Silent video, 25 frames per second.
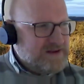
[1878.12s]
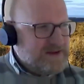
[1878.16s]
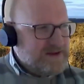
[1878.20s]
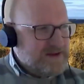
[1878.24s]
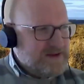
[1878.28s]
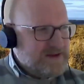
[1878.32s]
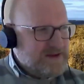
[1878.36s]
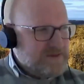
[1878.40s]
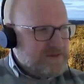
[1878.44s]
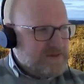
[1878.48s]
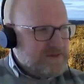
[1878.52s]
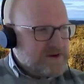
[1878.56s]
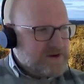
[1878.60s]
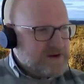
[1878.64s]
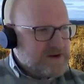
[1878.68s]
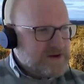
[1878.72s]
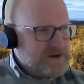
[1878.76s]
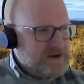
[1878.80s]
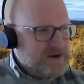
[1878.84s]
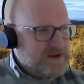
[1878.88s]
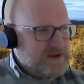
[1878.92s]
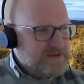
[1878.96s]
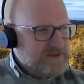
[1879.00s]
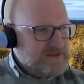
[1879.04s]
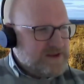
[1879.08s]

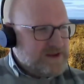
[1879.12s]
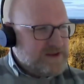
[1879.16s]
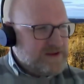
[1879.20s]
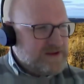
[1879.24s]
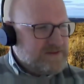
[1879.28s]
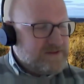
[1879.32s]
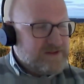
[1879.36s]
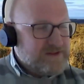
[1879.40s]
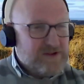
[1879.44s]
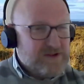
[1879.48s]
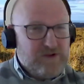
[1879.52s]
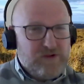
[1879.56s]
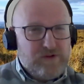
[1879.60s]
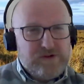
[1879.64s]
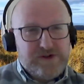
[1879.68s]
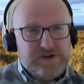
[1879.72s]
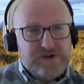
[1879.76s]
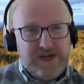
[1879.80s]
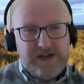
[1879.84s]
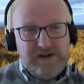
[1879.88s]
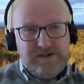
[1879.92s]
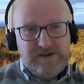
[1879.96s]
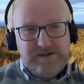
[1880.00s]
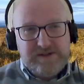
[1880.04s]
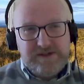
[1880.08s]
working on there's a
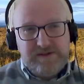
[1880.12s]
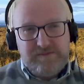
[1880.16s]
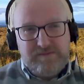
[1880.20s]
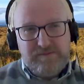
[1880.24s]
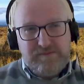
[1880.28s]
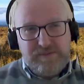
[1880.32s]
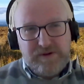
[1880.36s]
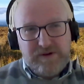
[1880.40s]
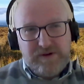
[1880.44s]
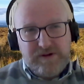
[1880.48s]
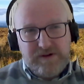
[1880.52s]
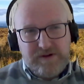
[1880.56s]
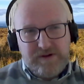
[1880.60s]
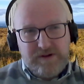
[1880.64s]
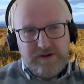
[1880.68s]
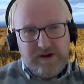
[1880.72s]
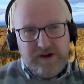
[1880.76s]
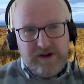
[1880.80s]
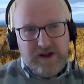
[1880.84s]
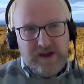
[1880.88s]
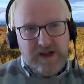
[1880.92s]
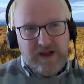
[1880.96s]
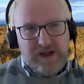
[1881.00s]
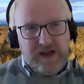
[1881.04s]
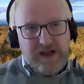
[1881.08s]
courthouse in Burr,
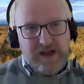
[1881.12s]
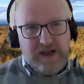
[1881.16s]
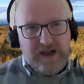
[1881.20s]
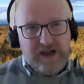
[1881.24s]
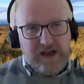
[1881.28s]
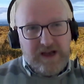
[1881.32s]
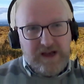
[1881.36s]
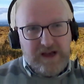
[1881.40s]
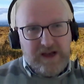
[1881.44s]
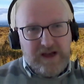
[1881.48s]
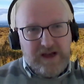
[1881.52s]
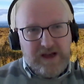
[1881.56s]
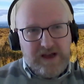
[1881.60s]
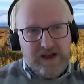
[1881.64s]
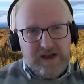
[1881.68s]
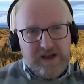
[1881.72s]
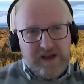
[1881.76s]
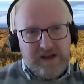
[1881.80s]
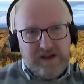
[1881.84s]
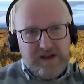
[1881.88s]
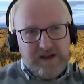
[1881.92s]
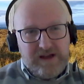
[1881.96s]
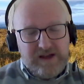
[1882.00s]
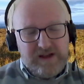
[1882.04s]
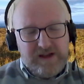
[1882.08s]

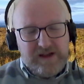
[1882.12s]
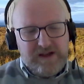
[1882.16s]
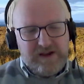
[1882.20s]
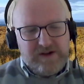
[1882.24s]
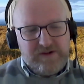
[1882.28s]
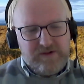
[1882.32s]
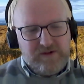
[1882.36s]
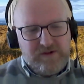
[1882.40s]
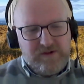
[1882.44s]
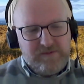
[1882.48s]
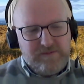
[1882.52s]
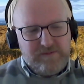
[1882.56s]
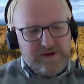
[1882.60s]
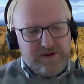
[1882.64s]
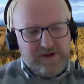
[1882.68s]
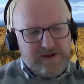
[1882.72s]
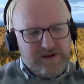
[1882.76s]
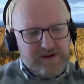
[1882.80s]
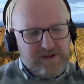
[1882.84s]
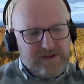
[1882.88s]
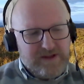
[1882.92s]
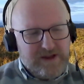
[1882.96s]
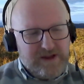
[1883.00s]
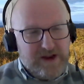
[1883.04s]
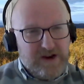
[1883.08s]
an old
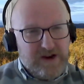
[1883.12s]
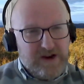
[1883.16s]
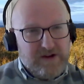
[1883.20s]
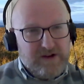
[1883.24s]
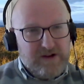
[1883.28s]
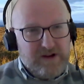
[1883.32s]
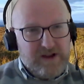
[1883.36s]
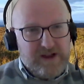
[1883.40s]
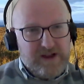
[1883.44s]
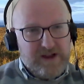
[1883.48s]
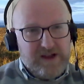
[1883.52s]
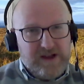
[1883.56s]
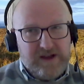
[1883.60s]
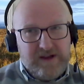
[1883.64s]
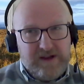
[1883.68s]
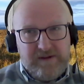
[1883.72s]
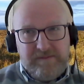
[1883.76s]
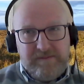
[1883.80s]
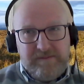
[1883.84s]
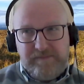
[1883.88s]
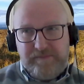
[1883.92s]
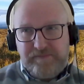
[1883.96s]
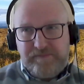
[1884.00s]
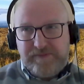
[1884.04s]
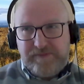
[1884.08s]
building there.
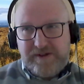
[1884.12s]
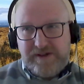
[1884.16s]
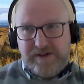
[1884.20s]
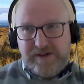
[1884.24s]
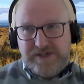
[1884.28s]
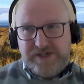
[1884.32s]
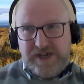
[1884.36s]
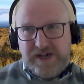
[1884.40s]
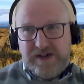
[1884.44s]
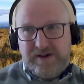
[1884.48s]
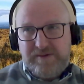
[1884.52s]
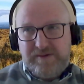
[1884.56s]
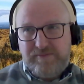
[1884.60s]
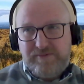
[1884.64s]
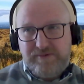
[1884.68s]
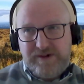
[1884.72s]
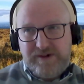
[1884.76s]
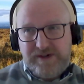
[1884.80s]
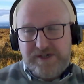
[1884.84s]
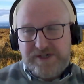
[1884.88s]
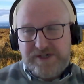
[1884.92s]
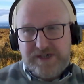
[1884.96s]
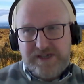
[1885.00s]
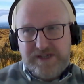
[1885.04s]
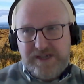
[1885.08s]
Shannon
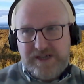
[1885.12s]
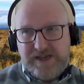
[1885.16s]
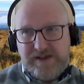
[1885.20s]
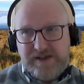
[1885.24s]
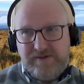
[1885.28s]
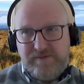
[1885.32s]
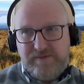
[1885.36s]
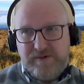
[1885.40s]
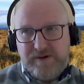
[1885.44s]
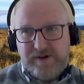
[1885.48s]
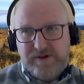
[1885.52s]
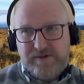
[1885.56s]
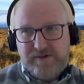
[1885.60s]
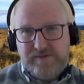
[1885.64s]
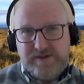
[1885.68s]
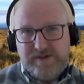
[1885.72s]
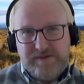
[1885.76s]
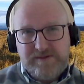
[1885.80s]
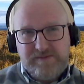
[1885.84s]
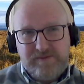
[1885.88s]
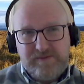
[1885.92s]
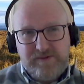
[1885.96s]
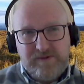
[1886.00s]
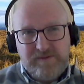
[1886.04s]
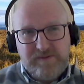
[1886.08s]
Bridge, I think, have worked with
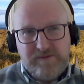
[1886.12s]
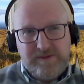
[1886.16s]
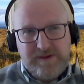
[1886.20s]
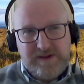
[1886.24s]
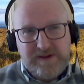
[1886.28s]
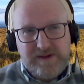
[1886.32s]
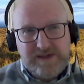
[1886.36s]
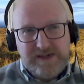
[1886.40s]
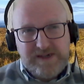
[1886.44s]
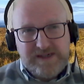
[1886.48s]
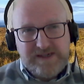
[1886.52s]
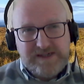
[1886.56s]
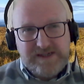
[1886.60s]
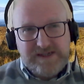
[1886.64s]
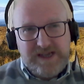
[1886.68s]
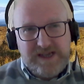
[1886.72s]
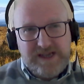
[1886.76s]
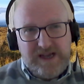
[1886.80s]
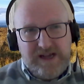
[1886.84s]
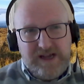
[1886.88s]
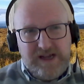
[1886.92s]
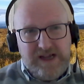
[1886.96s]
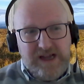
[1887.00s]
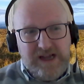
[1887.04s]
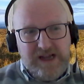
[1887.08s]
some old buildings.
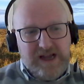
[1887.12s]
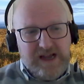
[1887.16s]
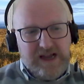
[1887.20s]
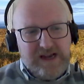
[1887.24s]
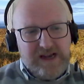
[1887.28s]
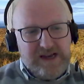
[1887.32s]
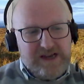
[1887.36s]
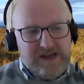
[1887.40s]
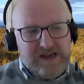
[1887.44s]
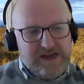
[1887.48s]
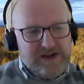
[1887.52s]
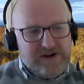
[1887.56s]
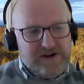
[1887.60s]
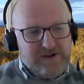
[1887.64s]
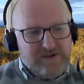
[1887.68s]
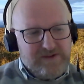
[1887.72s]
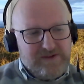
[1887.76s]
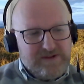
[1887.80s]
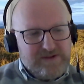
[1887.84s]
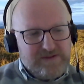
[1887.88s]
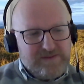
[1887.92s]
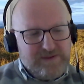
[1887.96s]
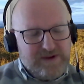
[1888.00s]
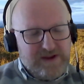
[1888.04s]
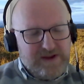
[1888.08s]
You know,
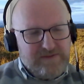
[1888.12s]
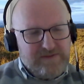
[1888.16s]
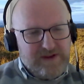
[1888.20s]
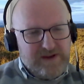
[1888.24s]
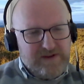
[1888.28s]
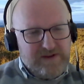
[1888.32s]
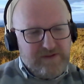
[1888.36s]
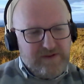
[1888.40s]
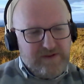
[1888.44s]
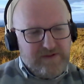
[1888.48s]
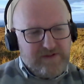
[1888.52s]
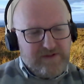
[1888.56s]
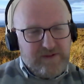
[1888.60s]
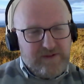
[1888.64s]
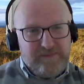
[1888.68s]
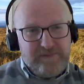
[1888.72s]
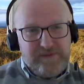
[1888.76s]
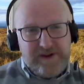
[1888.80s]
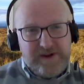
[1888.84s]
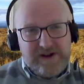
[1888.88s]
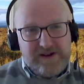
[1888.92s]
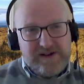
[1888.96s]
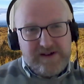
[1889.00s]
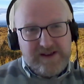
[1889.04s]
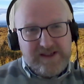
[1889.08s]
if you're
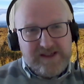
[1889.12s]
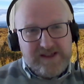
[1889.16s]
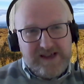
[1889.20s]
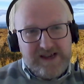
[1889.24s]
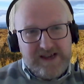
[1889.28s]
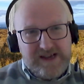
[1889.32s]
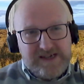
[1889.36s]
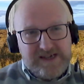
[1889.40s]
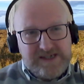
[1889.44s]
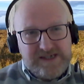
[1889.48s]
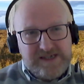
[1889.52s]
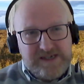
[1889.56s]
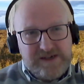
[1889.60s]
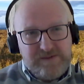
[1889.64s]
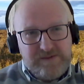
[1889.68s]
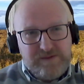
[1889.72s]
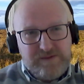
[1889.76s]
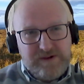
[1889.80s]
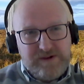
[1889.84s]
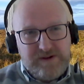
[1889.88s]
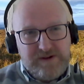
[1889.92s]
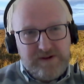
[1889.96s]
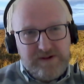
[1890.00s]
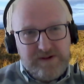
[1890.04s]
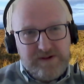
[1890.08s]
something like that,
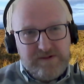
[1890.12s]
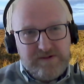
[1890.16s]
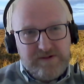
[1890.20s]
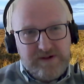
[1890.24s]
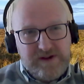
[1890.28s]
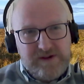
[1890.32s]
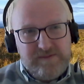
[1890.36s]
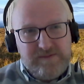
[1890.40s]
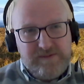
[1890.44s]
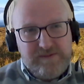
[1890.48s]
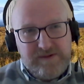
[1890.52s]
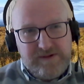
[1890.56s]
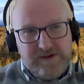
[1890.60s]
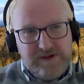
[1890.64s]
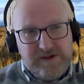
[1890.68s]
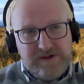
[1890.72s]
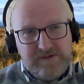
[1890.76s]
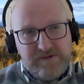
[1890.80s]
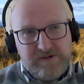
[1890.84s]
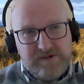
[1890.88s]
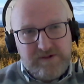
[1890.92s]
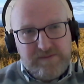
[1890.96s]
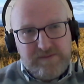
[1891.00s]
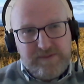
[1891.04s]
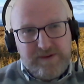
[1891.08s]
where you're a community
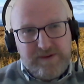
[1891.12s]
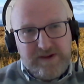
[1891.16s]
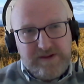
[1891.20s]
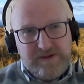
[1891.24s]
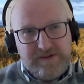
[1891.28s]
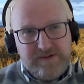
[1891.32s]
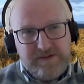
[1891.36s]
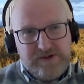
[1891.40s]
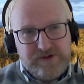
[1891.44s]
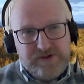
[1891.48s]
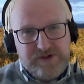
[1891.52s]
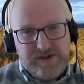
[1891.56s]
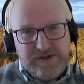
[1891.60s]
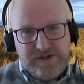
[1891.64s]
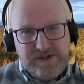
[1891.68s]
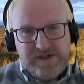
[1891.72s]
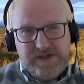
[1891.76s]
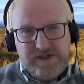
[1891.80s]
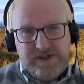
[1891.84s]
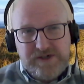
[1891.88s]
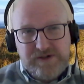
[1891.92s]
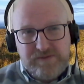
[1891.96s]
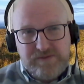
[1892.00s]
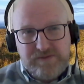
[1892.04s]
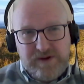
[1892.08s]
group and you're trying
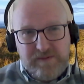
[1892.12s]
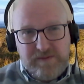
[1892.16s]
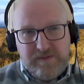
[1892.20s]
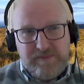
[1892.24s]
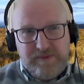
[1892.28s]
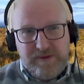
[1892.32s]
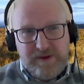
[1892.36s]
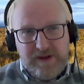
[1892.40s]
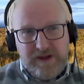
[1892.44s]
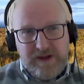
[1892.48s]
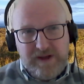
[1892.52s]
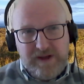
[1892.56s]
to do up,